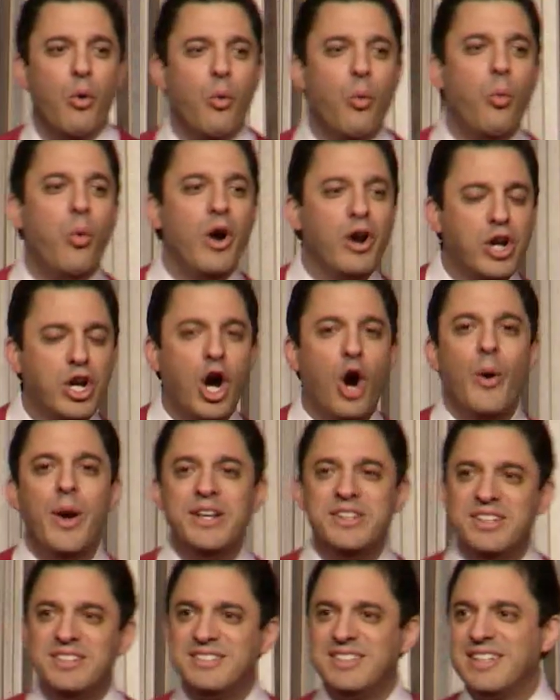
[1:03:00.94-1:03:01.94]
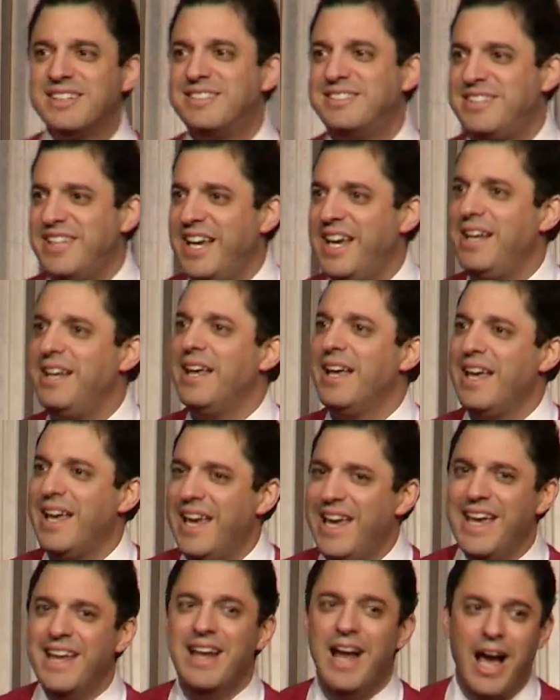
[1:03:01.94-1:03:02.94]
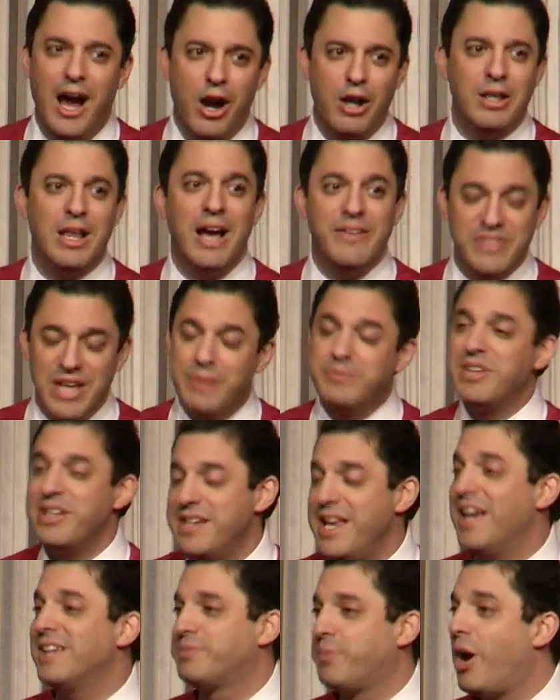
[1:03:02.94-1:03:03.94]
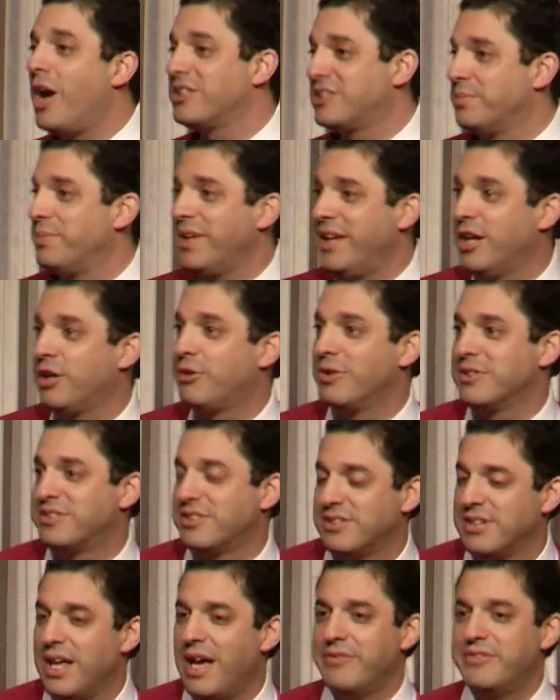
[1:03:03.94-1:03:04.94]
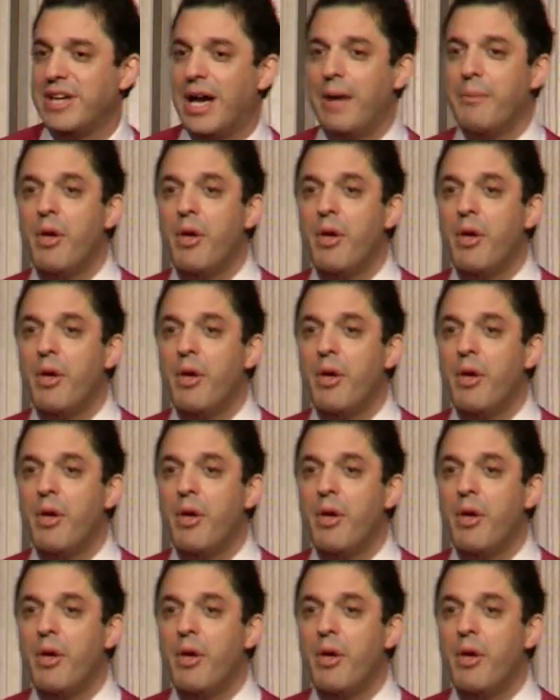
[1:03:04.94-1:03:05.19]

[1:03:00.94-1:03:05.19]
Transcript: We're going to succeed in our lifetimes, and yes, possibly in Chris's lifetime.